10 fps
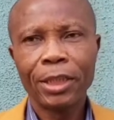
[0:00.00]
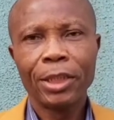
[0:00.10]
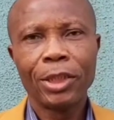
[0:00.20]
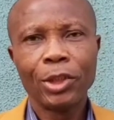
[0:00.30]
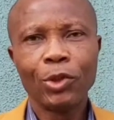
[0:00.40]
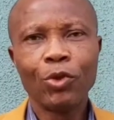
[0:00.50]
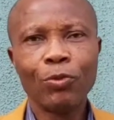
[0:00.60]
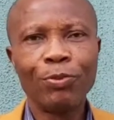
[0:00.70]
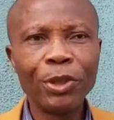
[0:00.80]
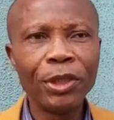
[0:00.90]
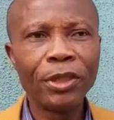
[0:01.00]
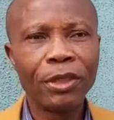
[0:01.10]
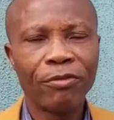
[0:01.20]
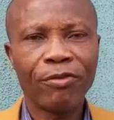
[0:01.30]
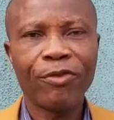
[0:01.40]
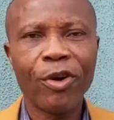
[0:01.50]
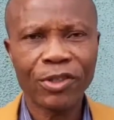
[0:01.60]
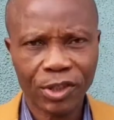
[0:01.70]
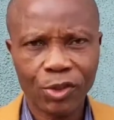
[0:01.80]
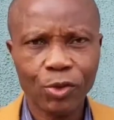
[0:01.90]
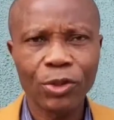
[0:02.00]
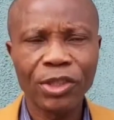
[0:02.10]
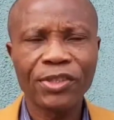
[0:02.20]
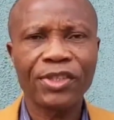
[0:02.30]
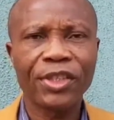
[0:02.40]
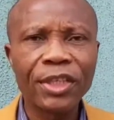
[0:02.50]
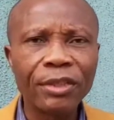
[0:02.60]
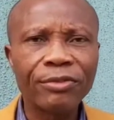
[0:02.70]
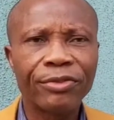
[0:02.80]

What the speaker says: you will be the first to receive